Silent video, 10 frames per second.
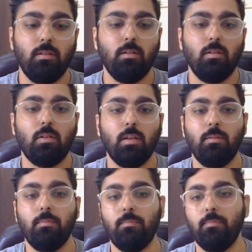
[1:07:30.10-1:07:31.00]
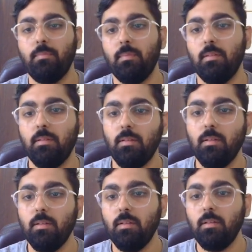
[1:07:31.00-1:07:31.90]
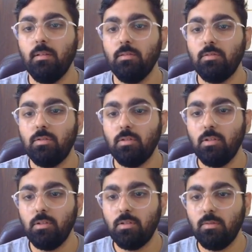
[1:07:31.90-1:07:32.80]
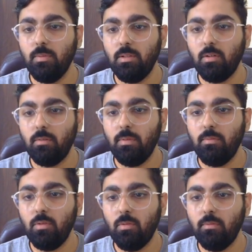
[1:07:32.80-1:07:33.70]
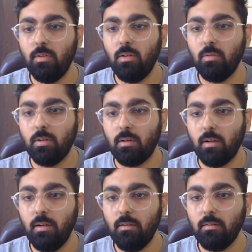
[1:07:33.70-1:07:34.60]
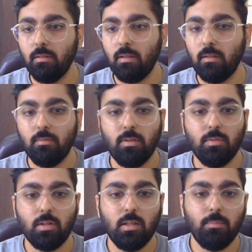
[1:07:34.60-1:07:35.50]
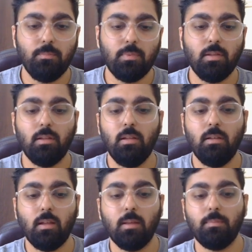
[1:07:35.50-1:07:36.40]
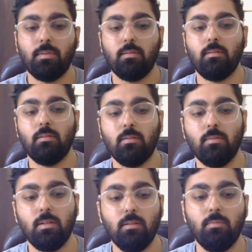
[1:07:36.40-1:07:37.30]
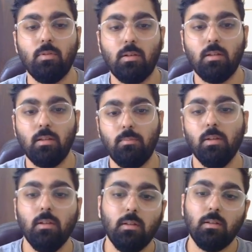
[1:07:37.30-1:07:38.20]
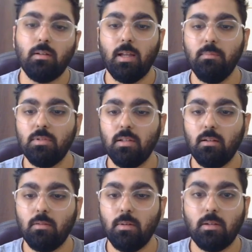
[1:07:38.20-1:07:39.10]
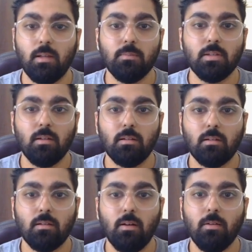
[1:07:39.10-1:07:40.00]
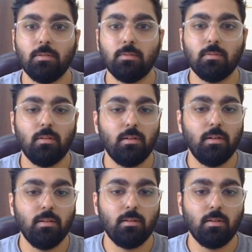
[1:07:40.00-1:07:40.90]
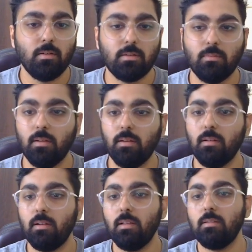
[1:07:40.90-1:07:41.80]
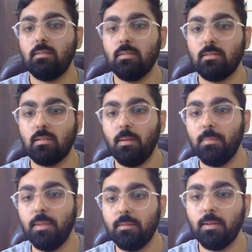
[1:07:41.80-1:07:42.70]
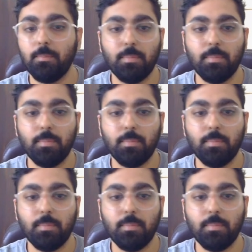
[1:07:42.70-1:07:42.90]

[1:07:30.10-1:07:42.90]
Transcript: Okay, search, we thought we would overload it, right? And we would keep 3 types. So we would keep time check, quick time check. Oh, it's already crossed 1 hour. Let's just wrap this up.